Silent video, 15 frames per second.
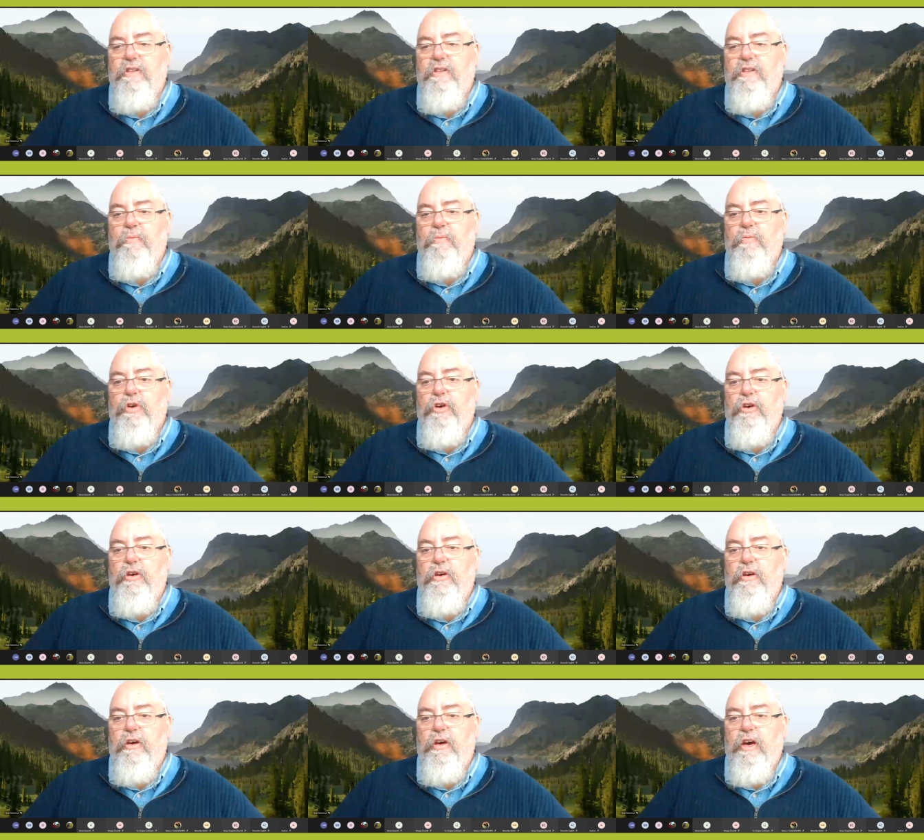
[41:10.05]
that
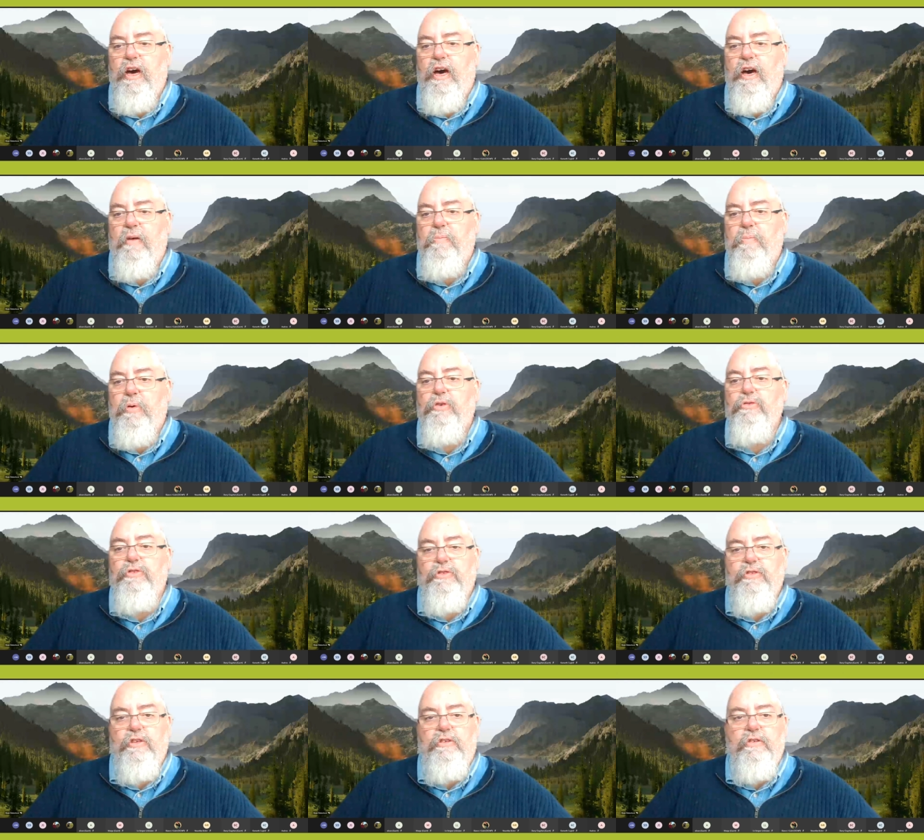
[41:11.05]
were uh,
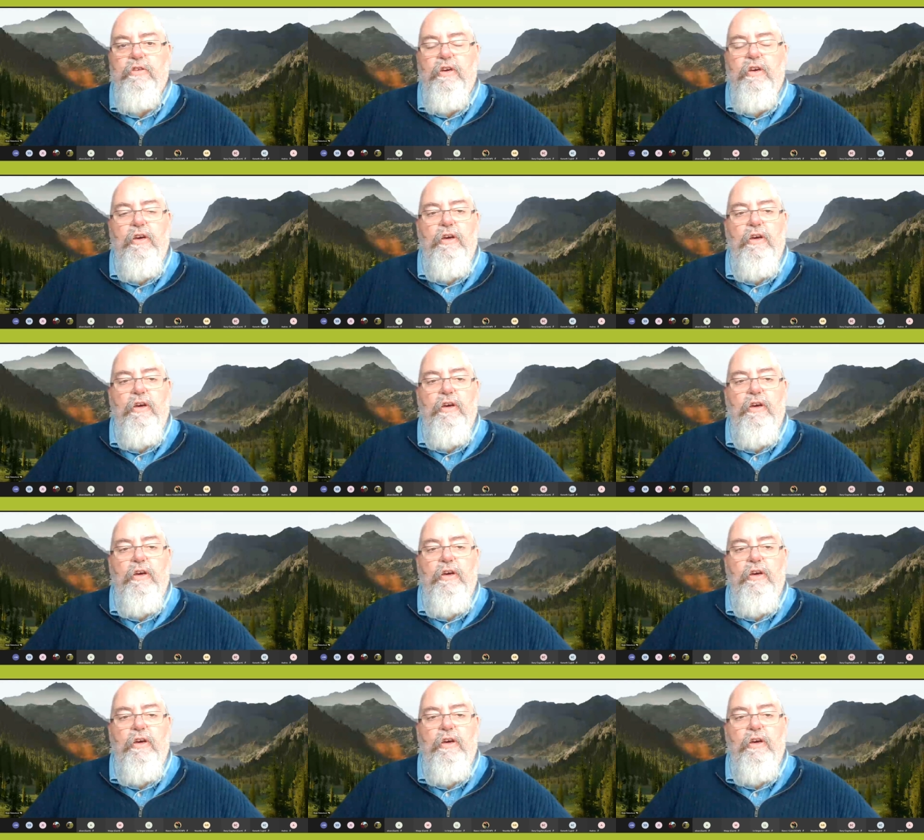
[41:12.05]
posted